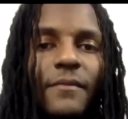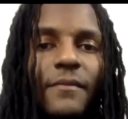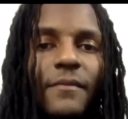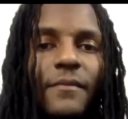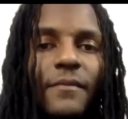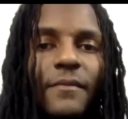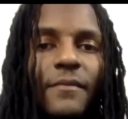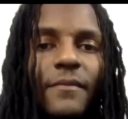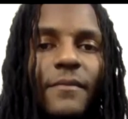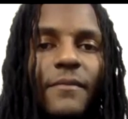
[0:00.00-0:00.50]

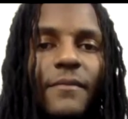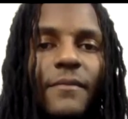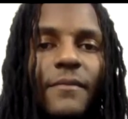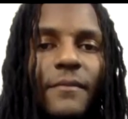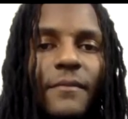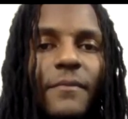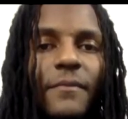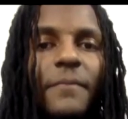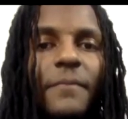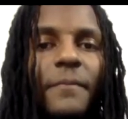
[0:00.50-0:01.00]

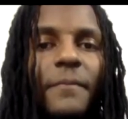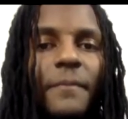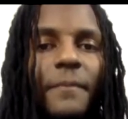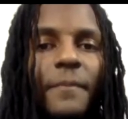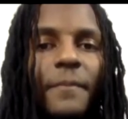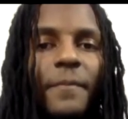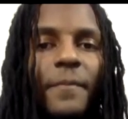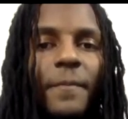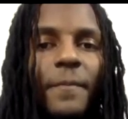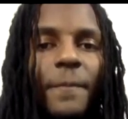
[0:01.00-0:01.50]

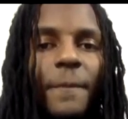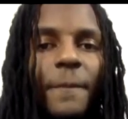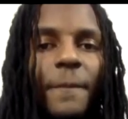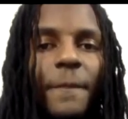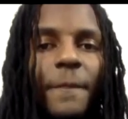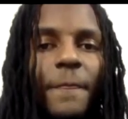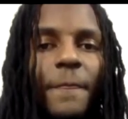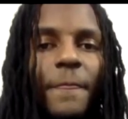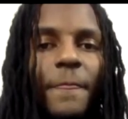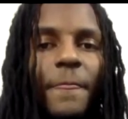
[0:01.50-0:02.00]

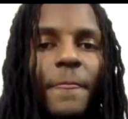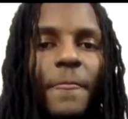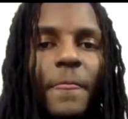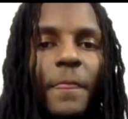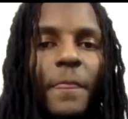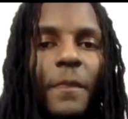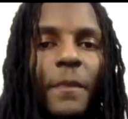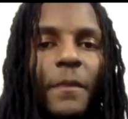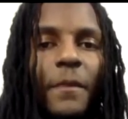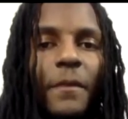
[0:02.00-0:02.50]

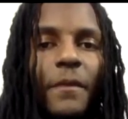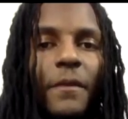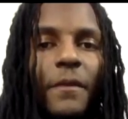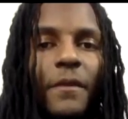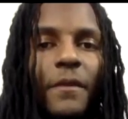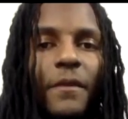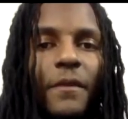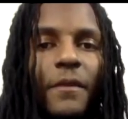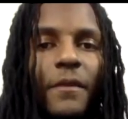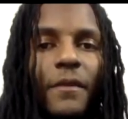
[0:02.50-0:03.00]

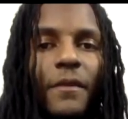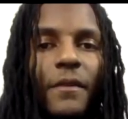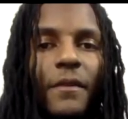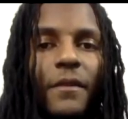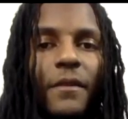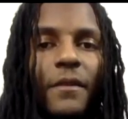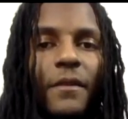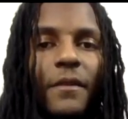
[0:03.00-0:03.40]
No words are spoken by the person on screen.